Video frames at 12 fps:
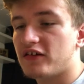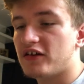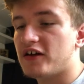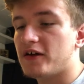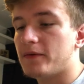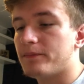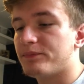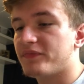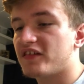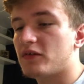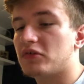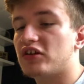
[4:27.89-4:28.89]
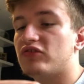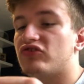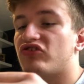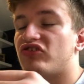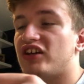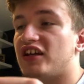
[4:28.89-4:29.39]
Um, so I'm gonna
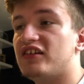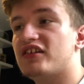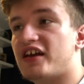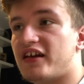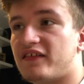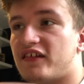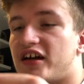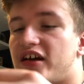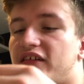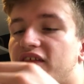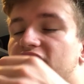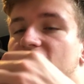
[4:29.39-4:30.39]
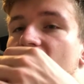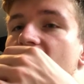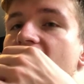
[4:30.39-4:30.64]
just eat this, I guess.